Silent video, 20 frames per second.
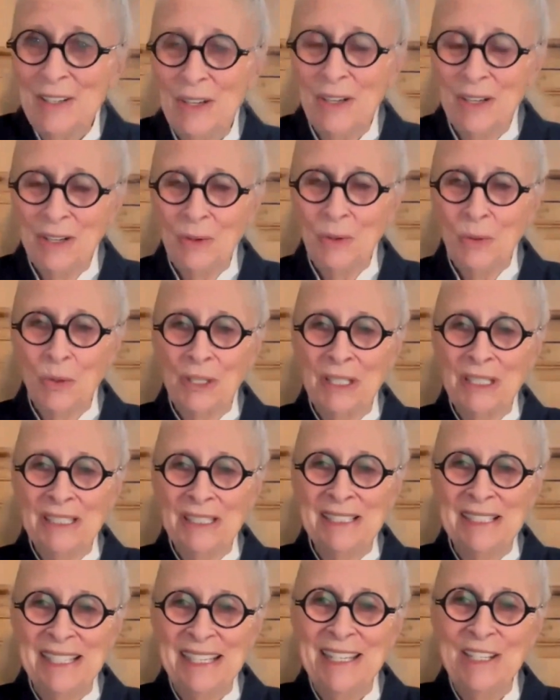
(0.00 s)

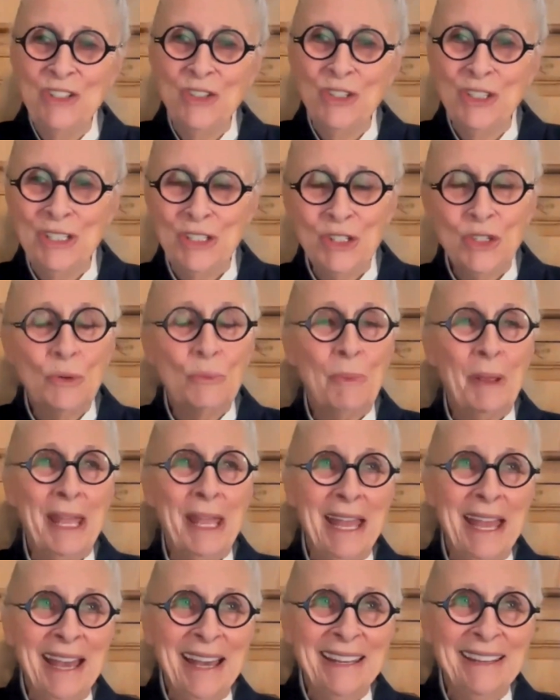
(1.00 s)
organization in
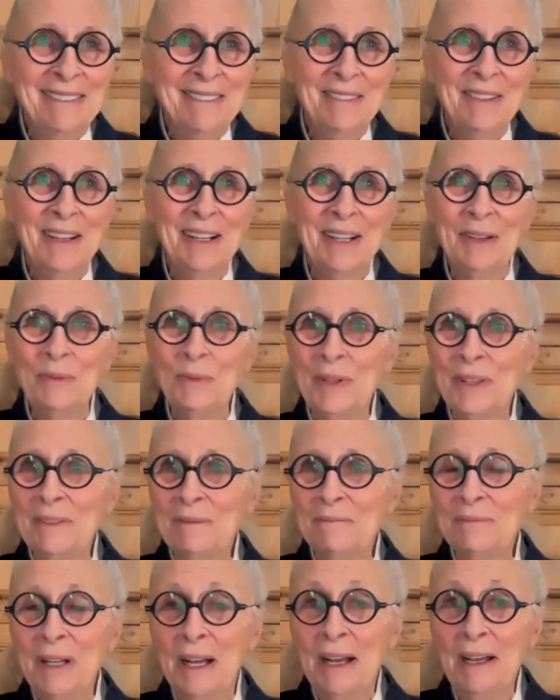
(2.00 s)
Japan with
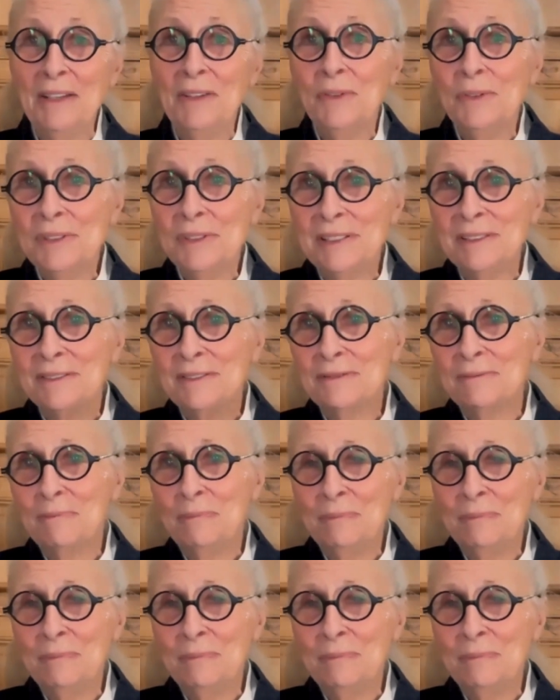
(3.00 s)
hundreds of